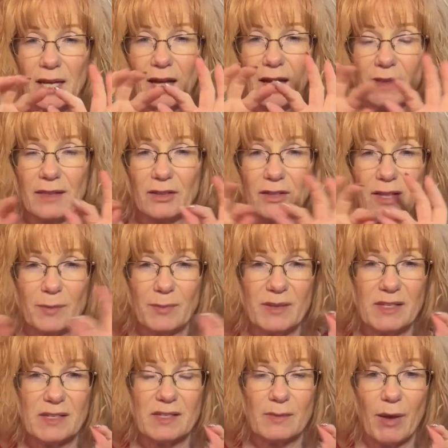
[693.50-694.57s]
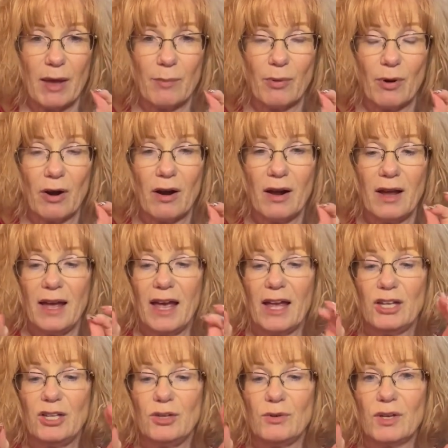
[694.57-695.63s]
They look like pieces of paper,
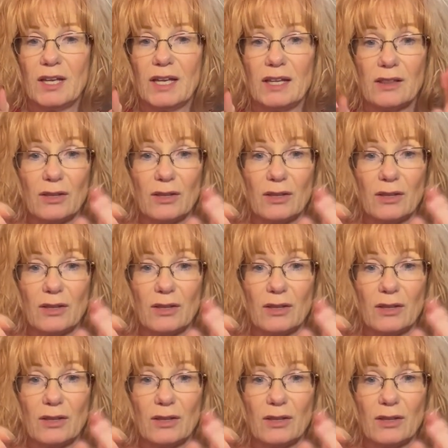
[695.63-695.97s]
and you can get